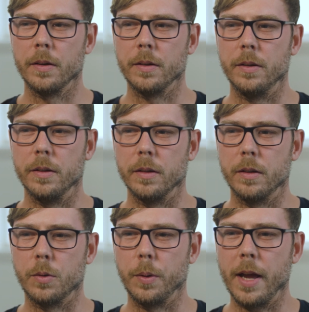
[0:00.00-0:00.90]
the
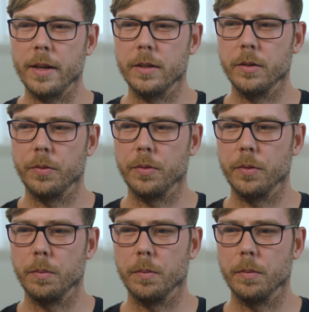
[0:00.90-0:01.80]
creative
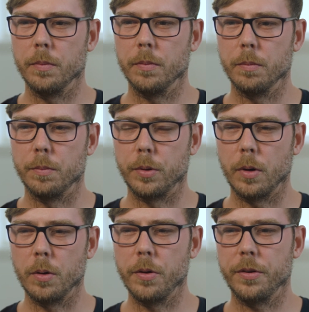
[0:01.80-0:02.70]

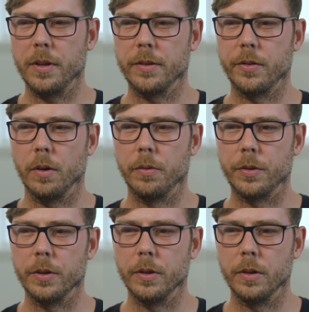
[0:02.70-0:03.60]
process of
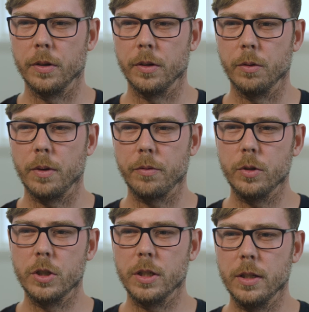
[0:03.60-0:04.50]
the
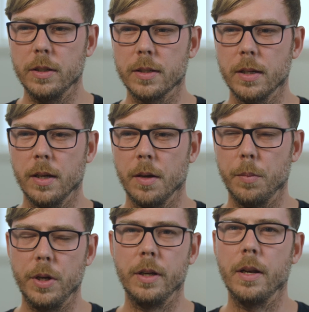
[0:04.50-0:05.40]
refugees
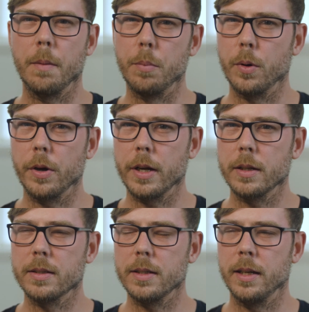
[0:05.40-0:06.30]
building their
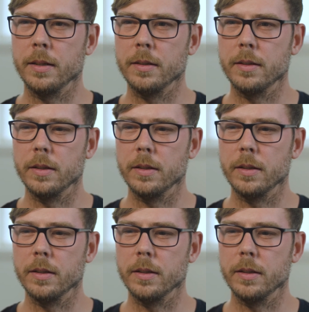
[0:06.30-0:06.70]
products and